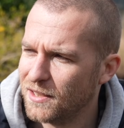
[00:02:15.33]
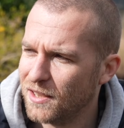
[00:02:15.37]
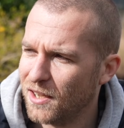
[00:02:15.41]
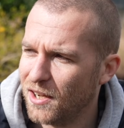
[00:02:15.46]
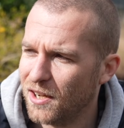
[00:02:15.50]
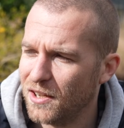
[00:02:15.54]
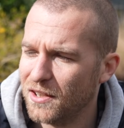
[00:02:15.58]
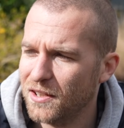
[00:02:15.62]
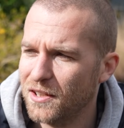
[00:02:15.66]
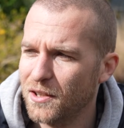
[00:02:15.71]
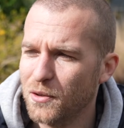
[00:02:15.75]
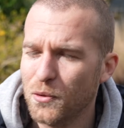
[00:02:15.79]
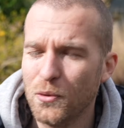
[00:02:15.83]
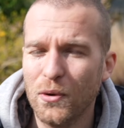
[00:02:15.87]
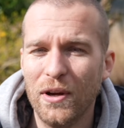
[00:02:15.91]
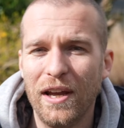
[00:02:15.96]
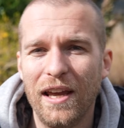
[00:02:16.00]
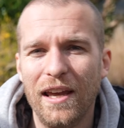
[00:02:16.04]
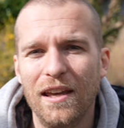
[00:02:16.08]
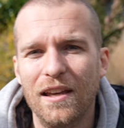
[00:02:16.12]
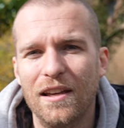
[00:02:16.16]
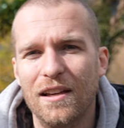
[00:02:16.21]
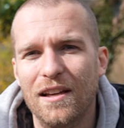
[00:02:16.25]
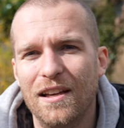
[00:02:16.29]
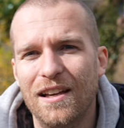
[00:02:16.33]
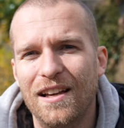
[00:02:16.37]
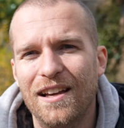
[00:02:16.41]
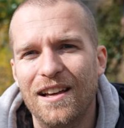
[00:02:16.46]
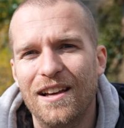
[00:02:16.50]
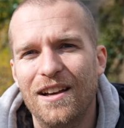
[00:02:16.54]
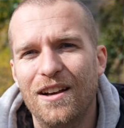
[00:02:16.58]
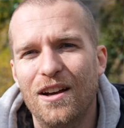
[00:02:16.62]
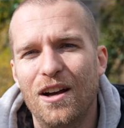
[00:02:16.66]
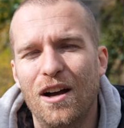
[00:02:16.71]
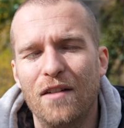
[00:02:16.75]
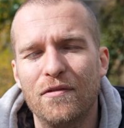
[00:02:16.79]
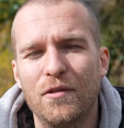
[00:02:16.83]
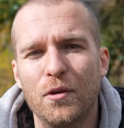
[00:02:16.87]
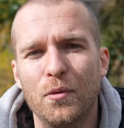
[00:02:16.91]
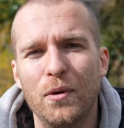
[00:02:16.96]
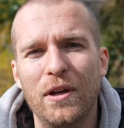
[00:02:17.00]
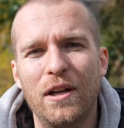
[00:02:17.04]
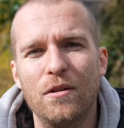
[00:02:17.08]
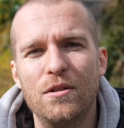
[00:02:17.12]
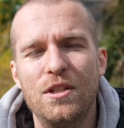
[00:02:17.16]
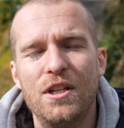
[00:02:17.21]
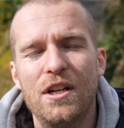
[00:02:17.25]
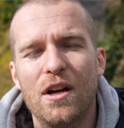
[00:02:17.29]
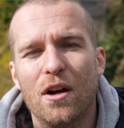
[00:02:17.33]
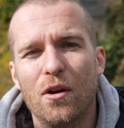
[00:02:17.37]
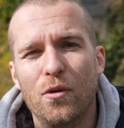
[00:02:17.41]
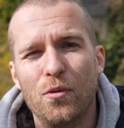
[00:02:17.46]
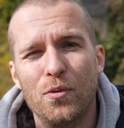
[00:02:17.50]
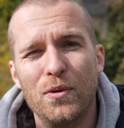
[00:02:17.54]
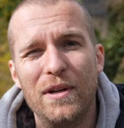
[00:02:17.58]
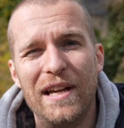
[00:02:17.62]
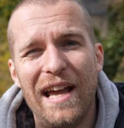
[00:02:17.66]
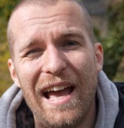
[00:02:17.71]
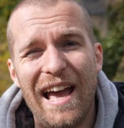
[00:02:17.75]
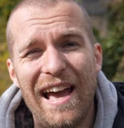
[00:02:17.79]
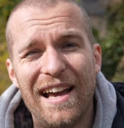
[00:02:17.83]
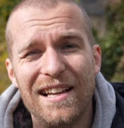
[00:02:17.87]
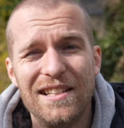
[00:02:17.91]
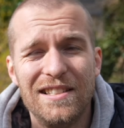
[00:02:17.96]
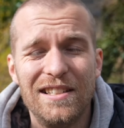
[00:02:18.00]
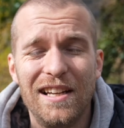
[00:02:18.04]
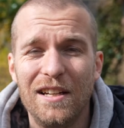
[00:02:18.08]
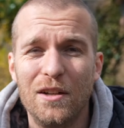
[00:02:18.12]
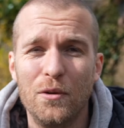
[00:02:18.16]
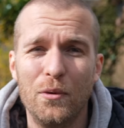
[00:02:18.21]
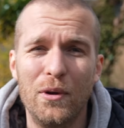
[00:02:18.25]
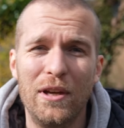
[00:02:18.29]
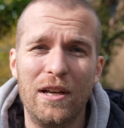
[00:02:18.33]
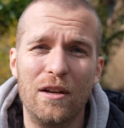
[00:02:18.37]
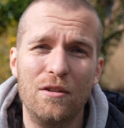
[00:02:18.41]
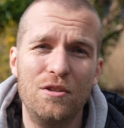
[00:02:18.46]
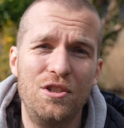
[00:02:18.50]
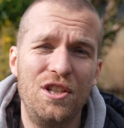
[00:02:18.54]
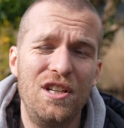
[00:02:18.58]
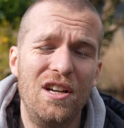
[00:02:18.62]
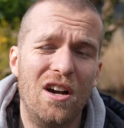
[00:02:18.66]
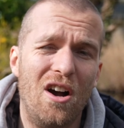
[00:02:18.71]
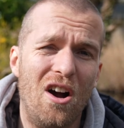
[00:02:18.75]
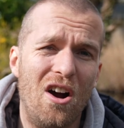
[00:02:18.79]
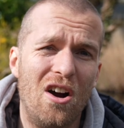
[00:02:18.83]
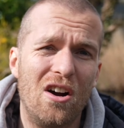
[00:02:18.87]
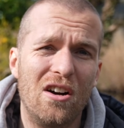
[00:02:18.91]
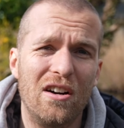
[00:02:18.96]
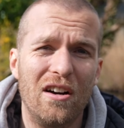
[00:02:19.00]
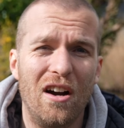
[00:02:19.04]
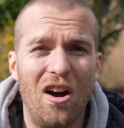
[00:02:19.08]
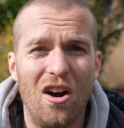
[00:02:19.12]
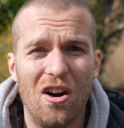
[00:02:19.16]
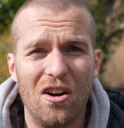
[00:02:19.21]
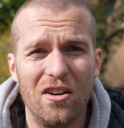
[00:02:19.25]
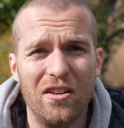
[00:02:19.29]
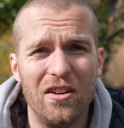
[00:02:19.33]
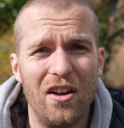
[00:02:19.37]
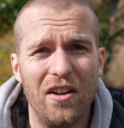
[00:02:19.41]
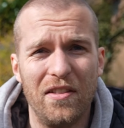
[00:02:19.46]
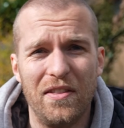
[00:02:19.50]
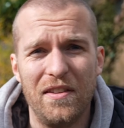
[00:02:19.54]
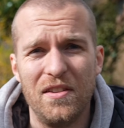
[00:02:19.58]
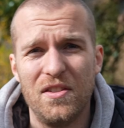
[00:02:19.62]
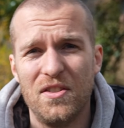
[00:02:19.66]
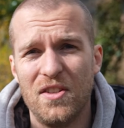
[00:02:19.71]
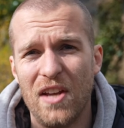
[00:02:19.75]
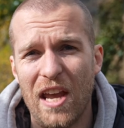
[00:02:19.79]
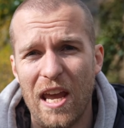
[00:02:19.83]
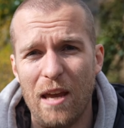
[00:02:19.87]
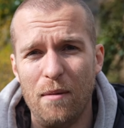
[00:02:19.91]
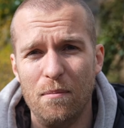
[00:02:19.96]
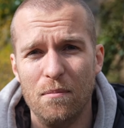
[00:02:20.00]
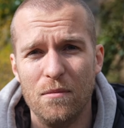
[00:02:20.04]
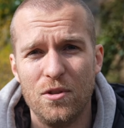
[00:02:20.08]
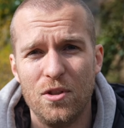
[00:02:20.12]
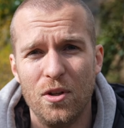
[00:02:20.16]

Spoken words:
on the ring of the Ricoh GR3X and the Ricoh GR are not the same.